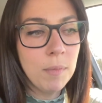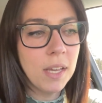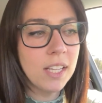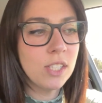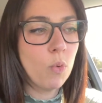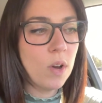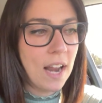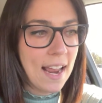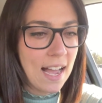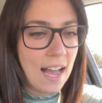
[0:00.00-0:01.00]
because the one
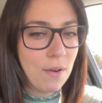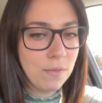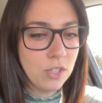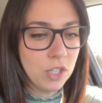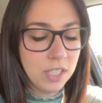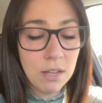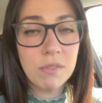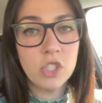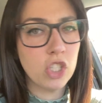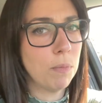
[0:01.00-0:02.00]
I got to see
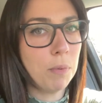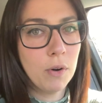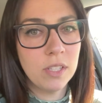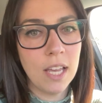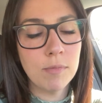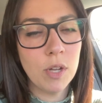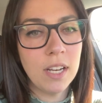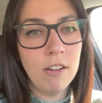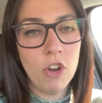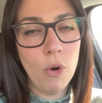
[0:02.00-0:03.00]
was just a prototype, so I
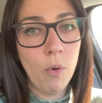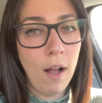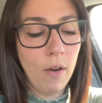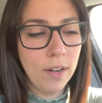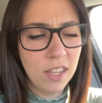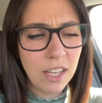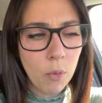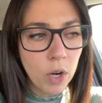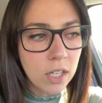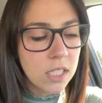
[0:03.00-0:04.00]
didn't know how anything
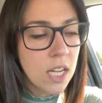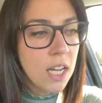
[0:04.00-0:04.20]
worked.